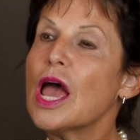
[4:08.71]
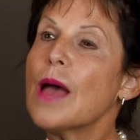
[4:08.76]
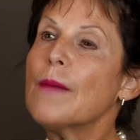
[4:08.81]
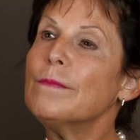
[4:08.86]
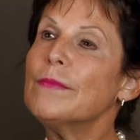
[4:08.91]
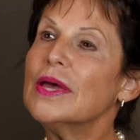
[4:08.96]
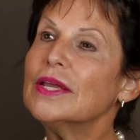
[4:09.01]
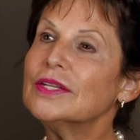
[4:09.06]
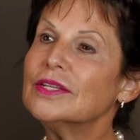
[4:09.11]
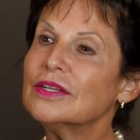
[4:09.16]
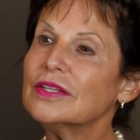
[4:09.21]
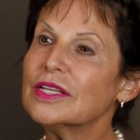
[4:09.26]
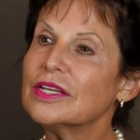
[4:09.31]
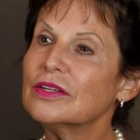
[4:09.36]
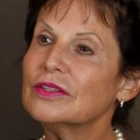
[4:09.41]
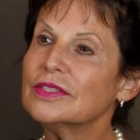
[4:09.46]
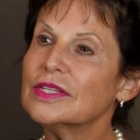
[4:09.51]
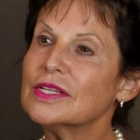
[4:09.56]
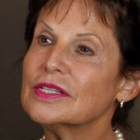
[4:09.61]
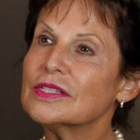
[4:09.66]
mental
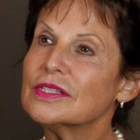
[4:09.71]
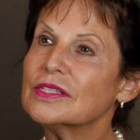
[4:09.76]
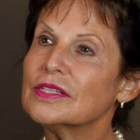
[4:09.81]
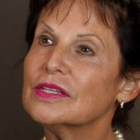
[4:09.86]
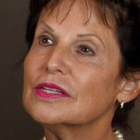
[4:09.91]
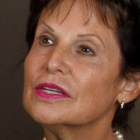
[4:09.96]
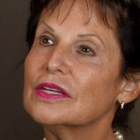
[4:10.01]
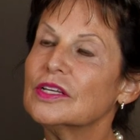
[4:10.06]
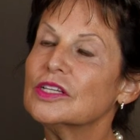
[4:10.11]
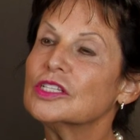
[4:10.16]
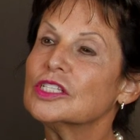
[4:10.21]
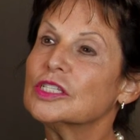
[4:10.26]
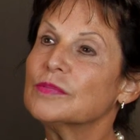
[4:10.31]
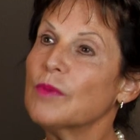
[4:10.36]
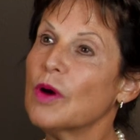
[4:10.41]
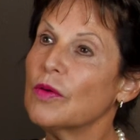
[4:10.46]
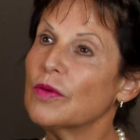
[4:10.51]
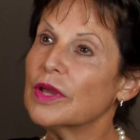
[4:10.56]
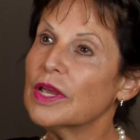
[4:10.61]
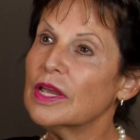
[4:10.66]
illness,
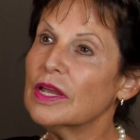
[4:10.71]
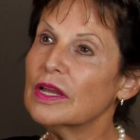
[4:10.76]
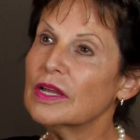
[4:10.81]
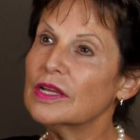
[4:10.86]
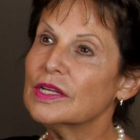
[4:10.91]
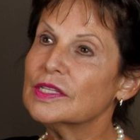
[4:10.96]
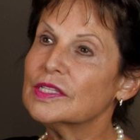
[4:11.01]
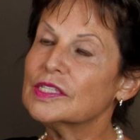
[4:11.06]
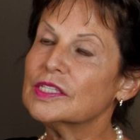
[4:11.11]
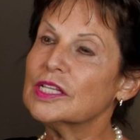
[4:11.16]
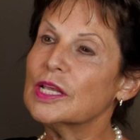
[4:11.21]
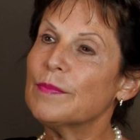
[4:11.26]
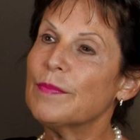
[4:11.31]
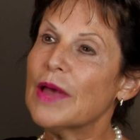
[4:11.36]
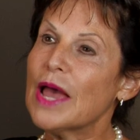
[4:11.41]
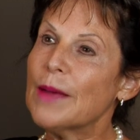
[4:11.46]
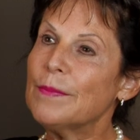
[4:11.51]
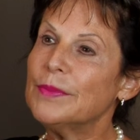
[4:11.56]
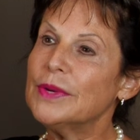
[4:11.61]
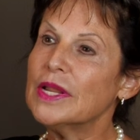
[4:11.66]
smoking, sleep
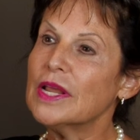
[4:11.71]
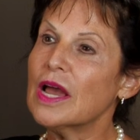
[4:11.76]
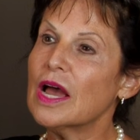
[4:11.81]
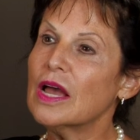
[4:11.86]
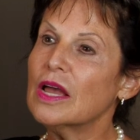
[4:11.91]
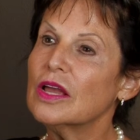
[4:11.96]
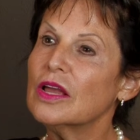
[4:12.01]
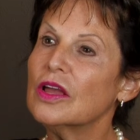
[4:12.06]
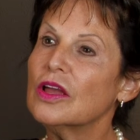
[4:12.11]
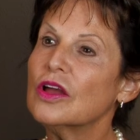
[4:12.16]
apnea,